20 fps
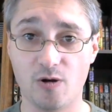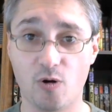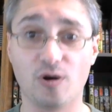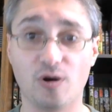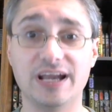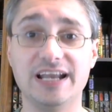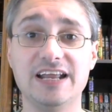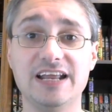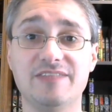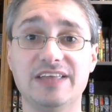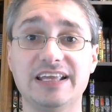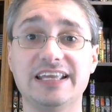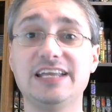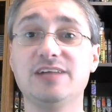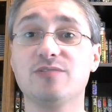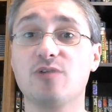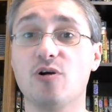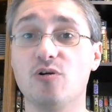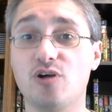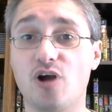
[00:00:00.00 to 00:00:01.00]
or any of the
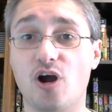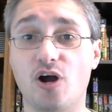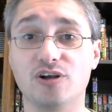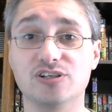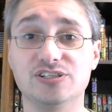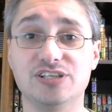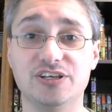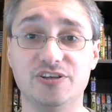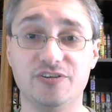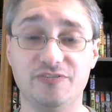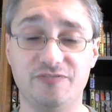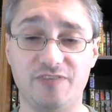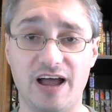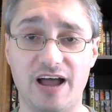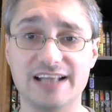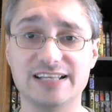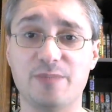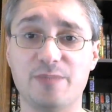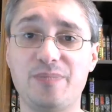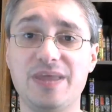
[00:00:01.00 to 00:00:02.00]
hero cards that you
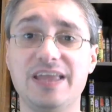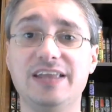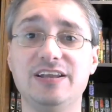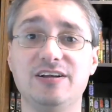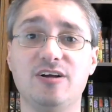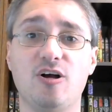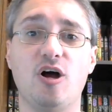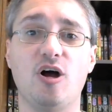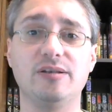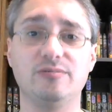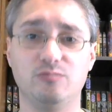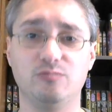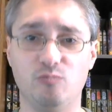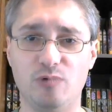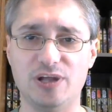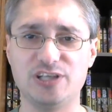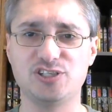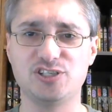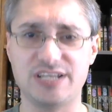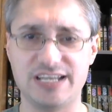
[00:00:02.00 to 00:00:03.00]
find, depending on
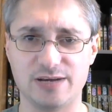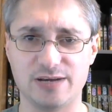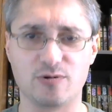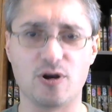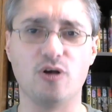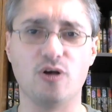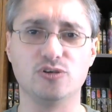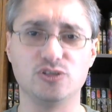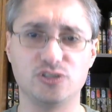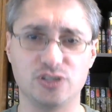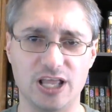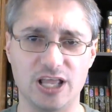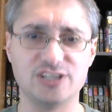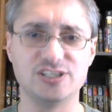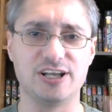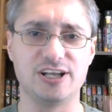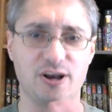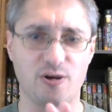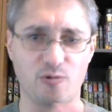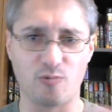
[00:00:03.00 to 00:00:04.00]
which hero's
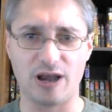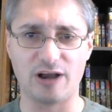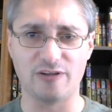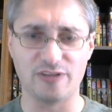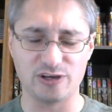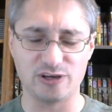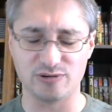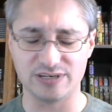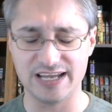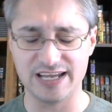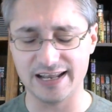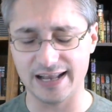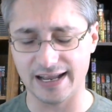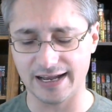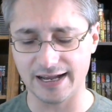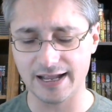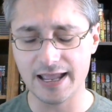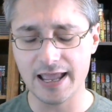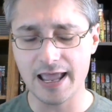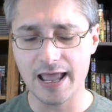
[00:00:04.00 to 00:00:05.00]
legendary rare that you're
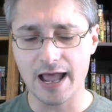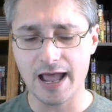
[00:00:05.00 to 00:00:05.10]
getting,